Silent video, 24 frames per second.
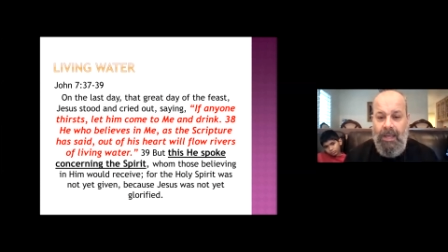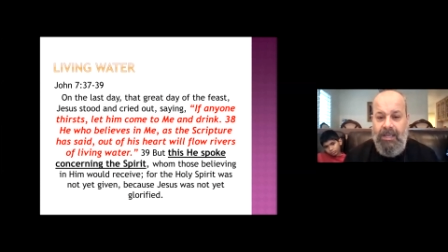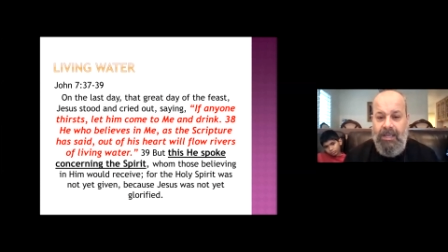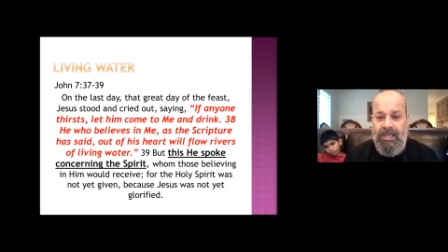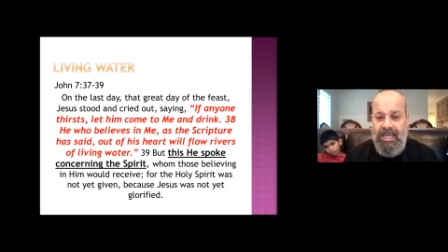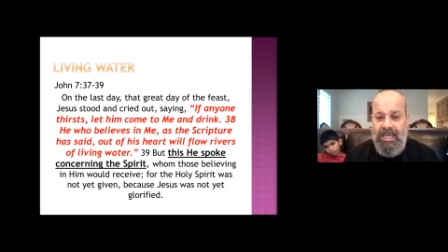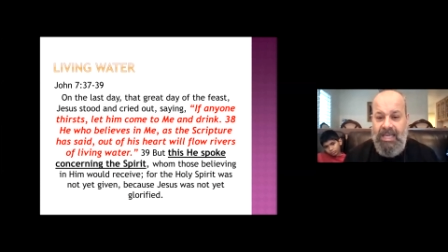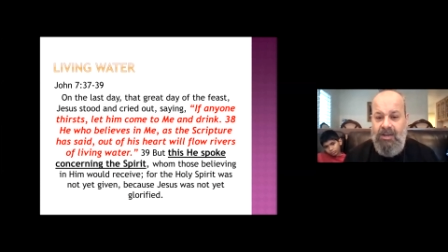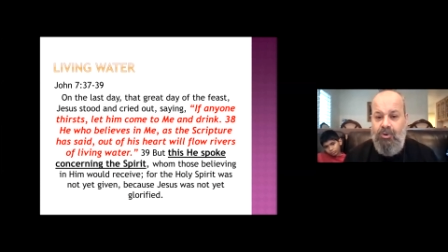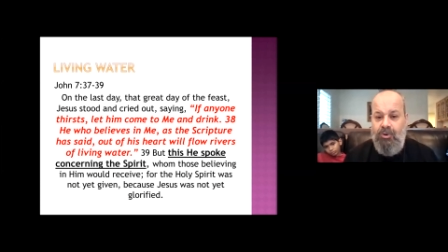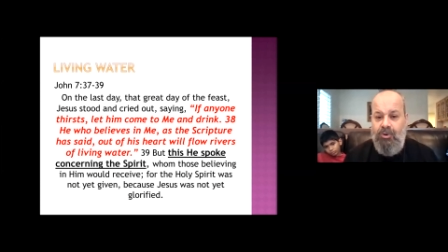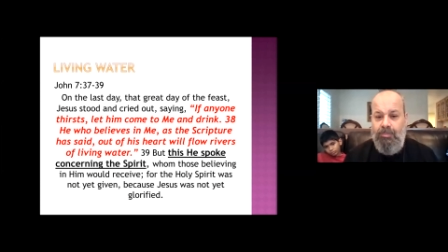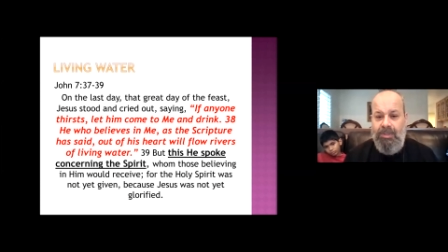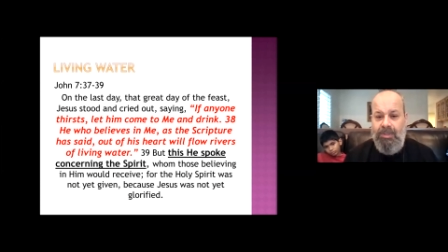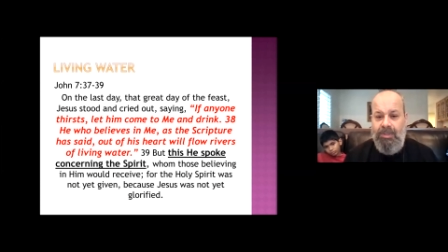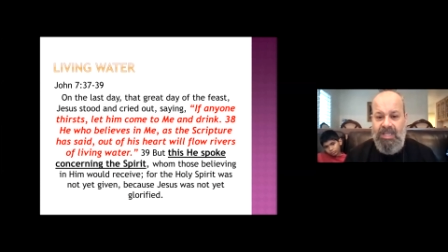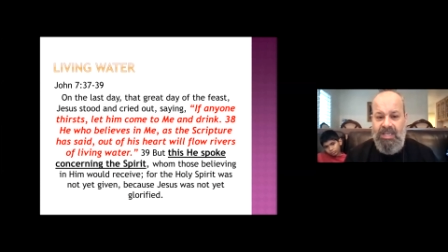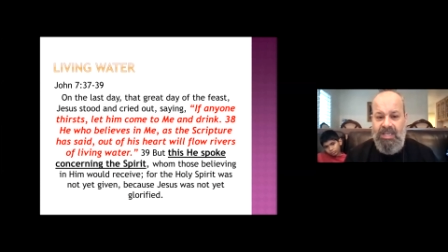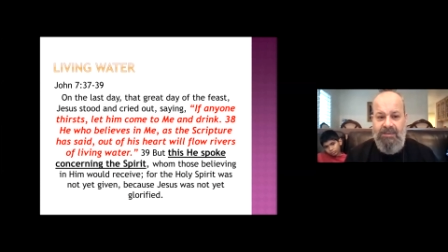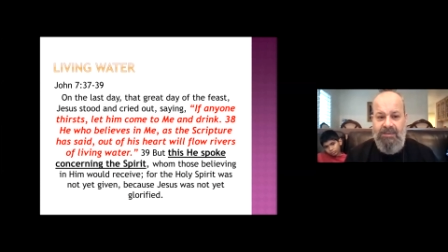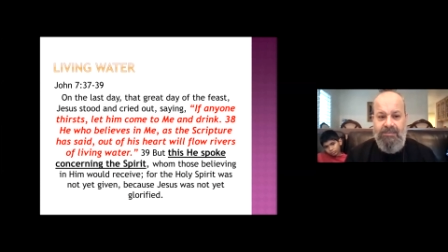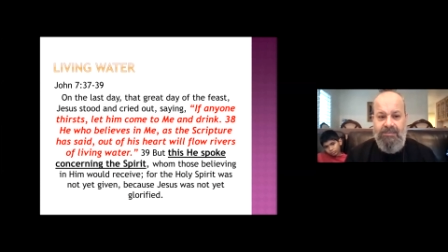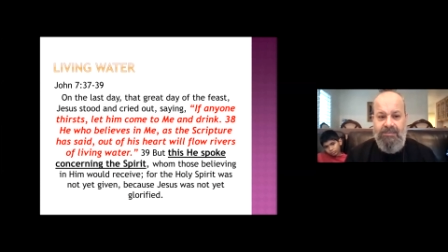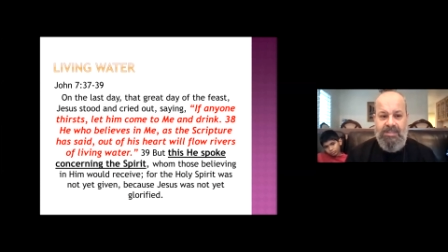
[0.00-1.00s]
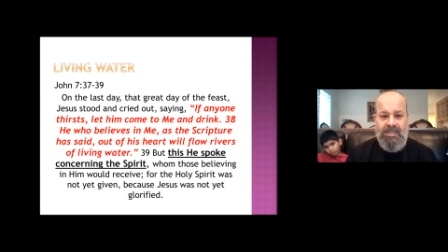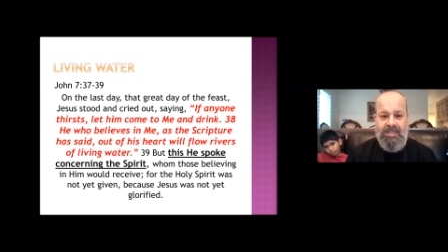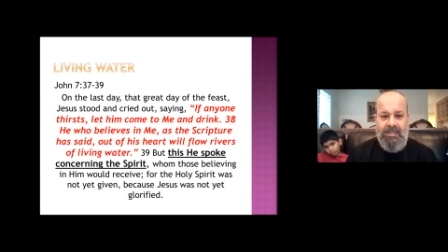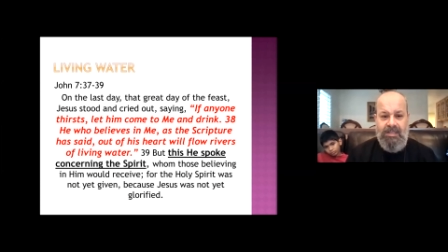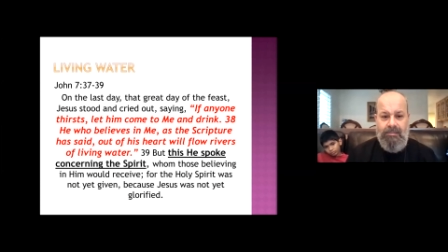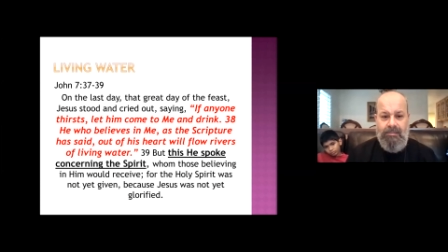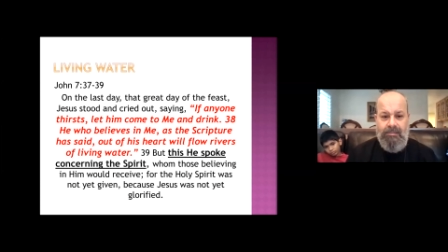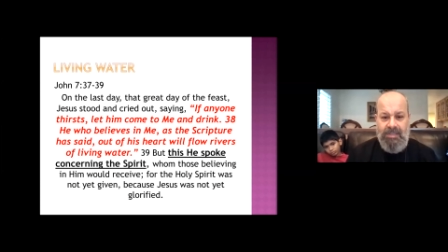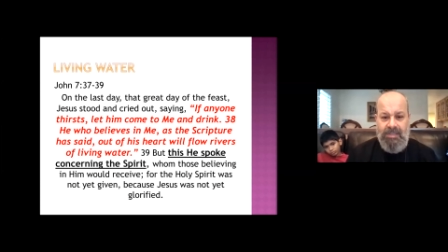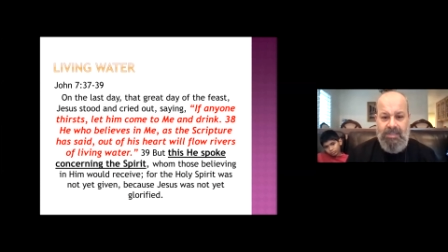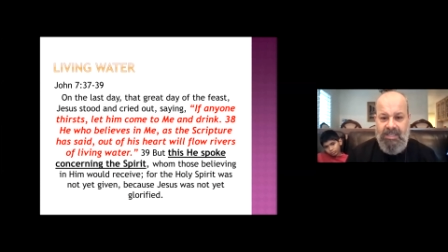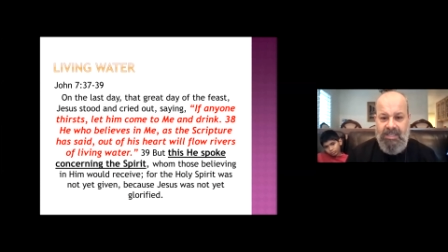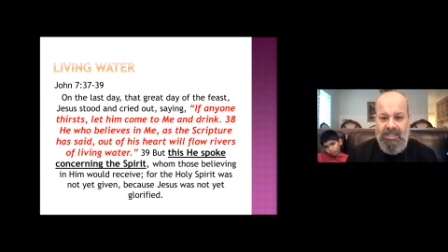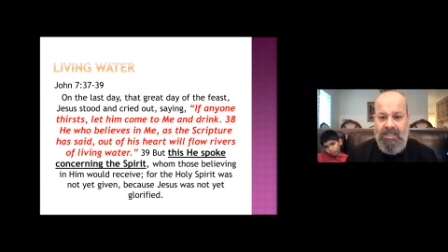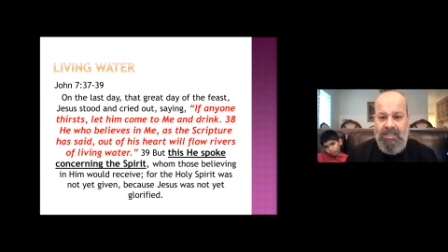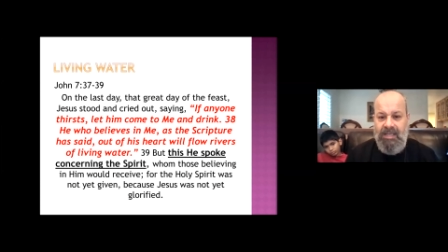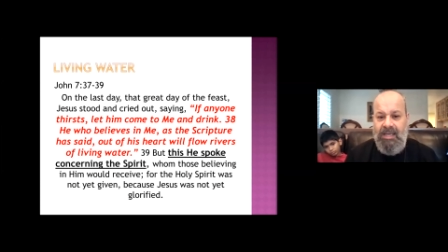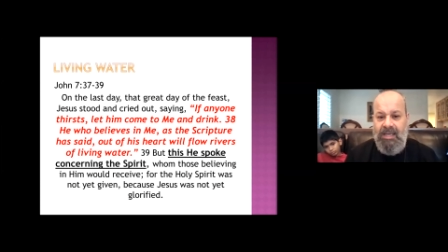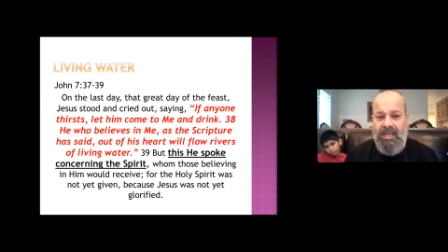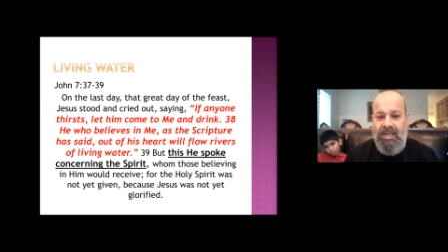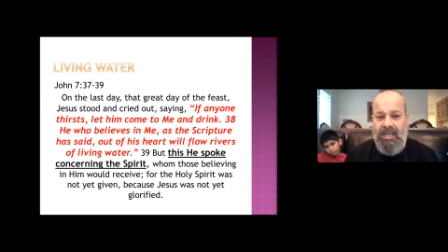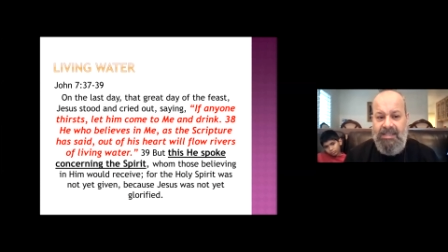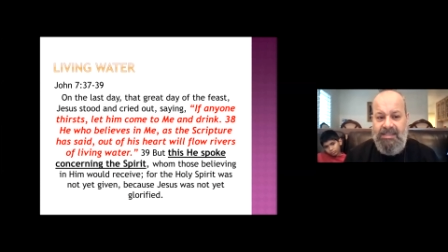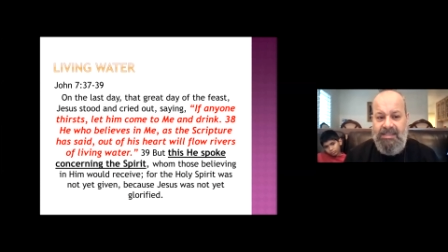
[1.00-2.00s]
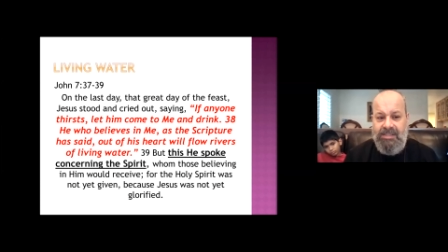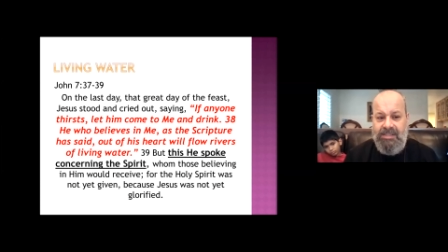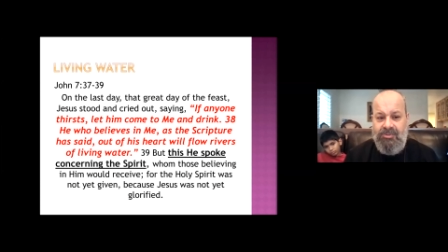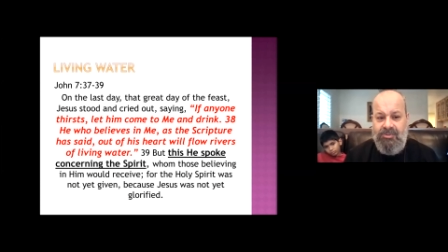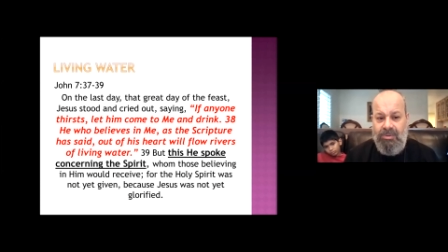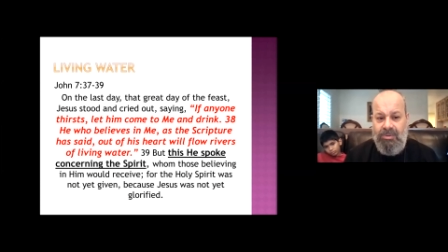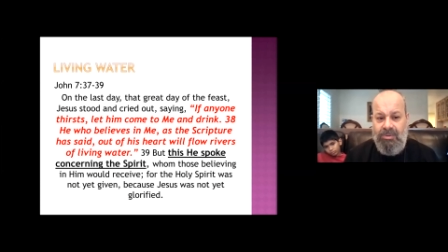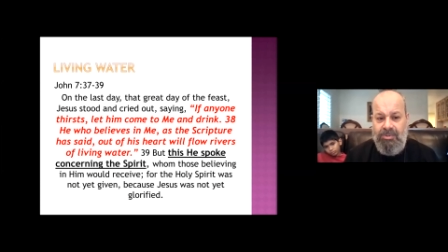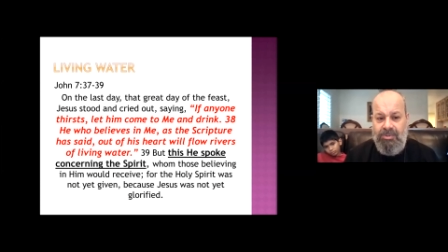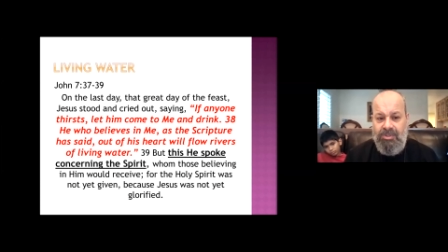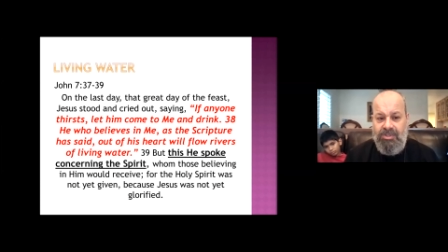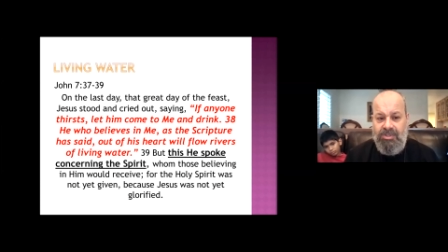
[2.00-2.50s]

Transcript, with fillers: He who believes in me, as the scripture